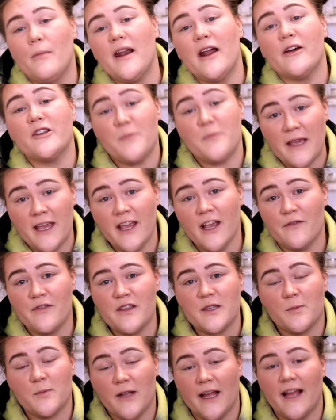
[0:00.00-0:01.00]
but now speaking of
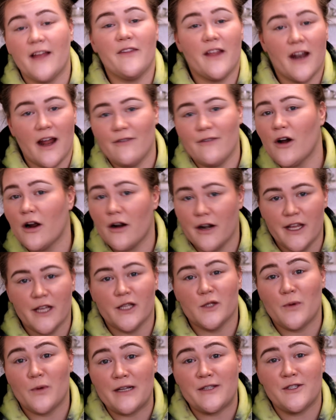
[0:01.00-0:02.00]
this plan that I've already
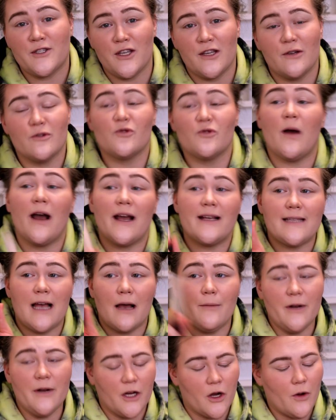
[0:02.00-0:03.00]
expressed to you twice,
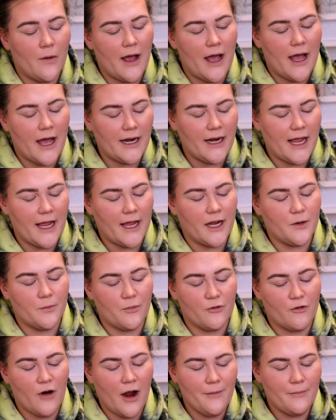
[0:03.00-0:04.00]
I'm gonna go ahead and
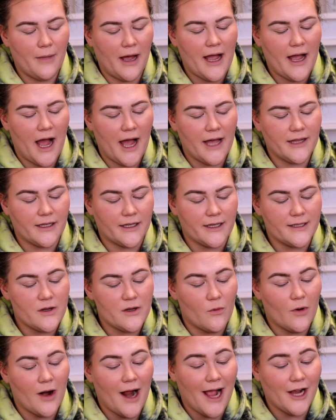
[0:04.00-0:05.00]
prime my eyelids
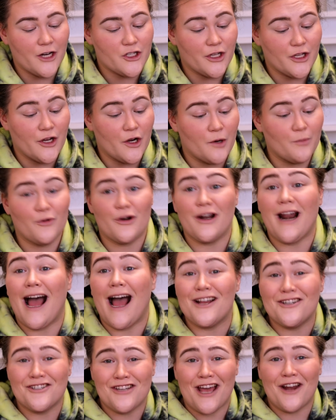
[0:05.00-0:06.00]
and we're actually gonna put
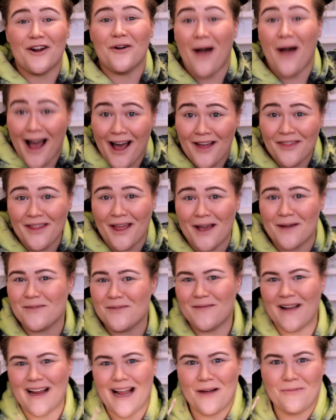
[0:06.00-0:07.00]
eyeshadow on them.
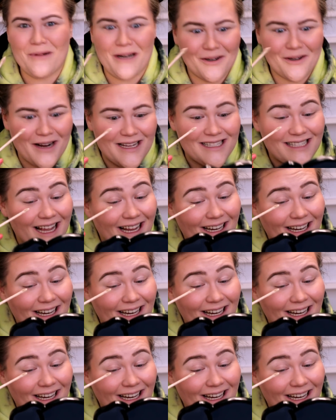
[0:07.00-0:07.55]
Oh my God, what a crazy